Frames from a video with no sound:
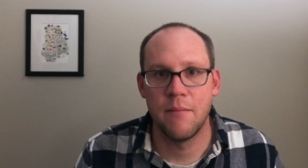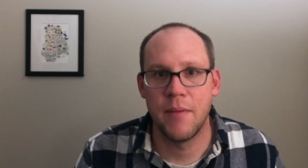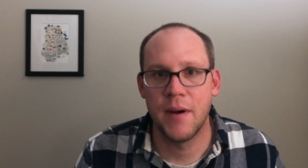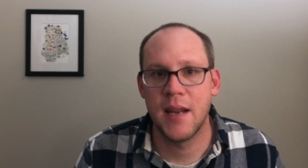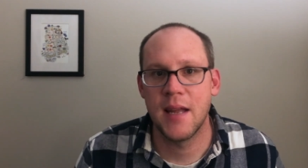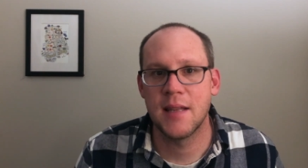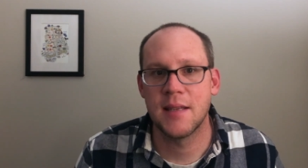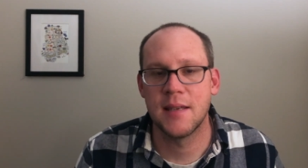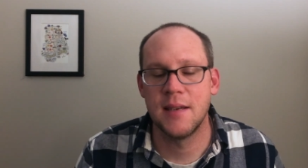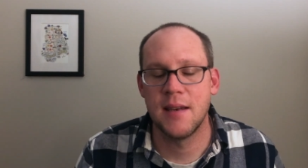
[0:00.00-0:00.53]
but
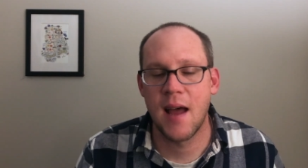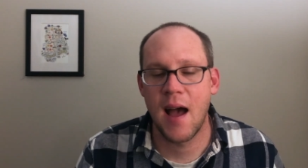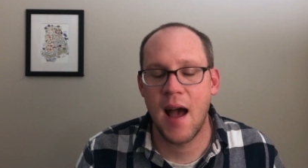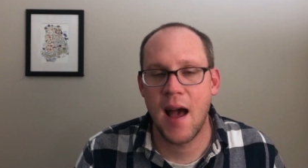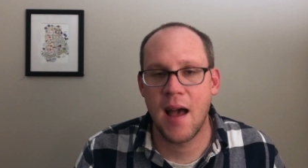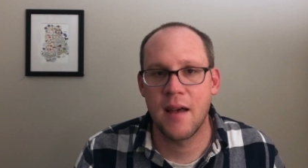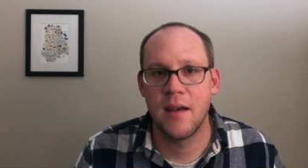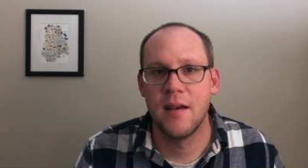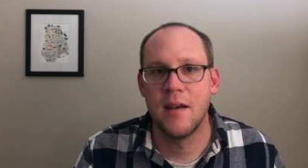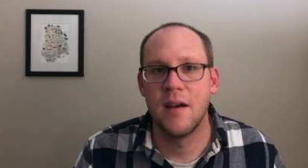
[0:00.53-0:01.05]
it's
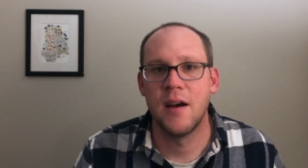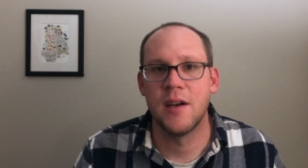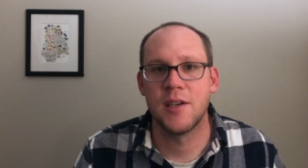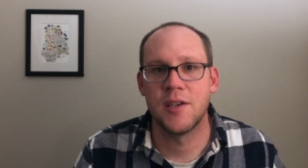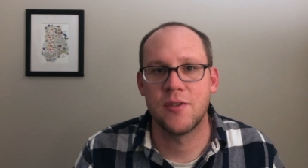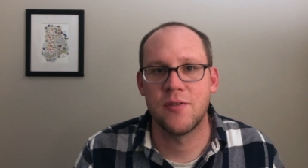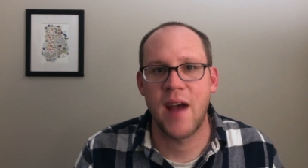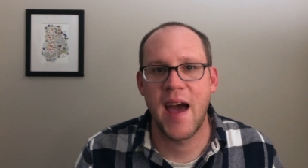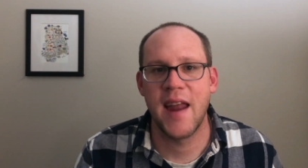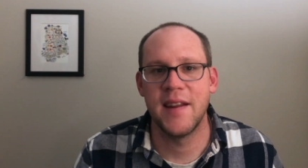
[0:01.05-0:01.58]
not a
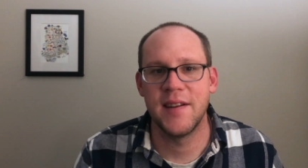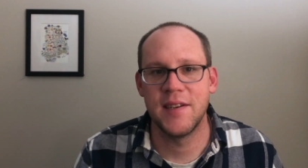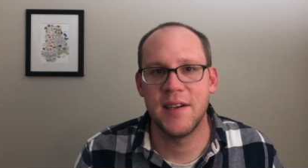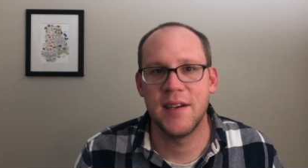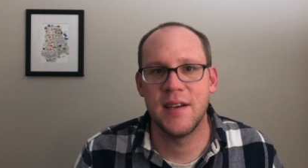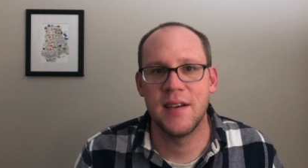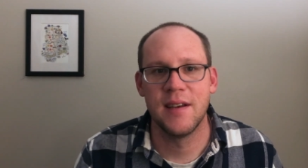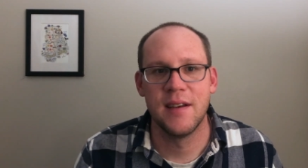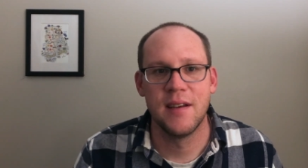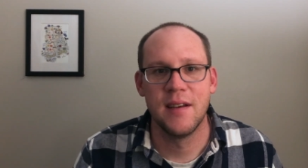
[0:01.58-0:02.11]

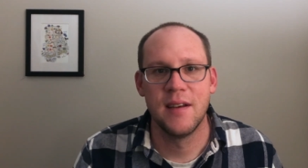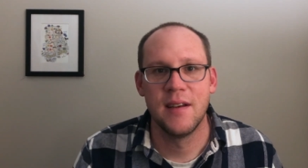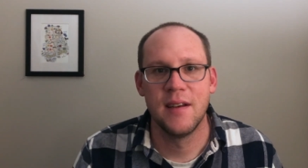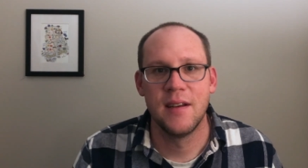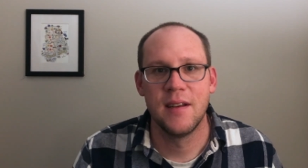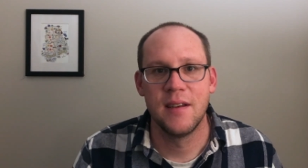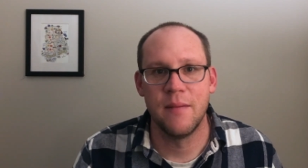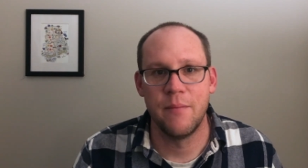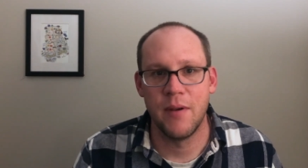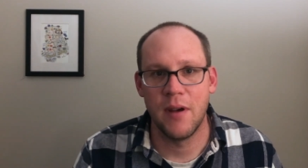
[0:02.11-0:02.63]
strategy
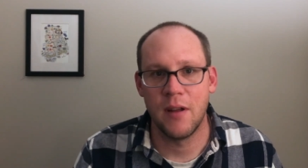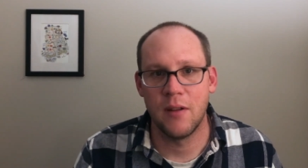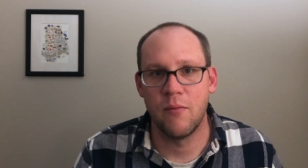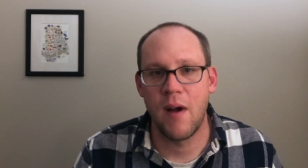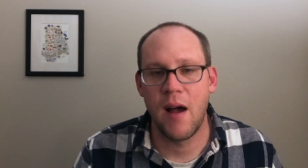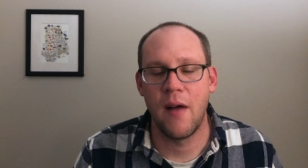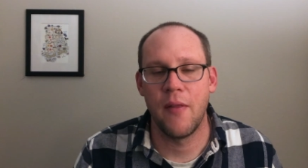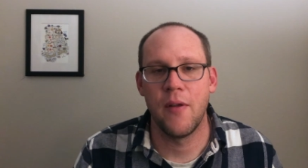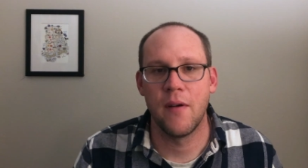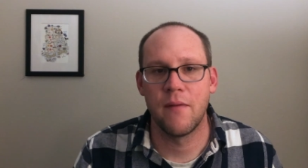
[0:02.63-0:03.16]
to build
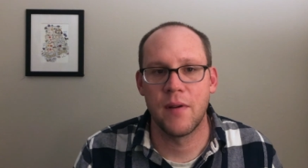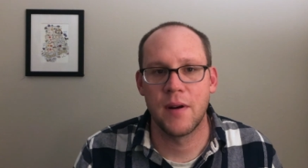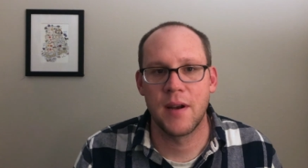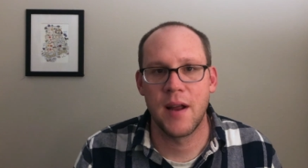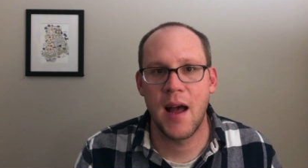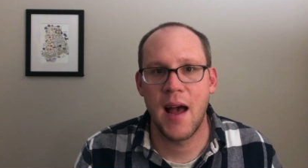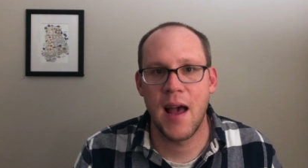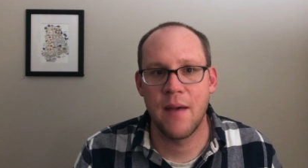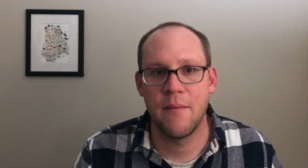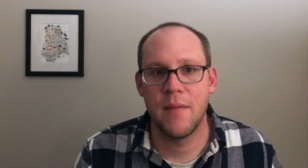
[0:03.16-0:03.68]
wealth over
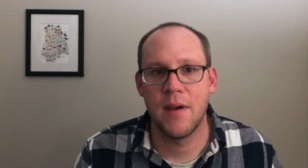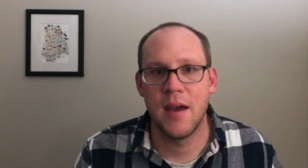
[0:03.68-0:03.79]
time.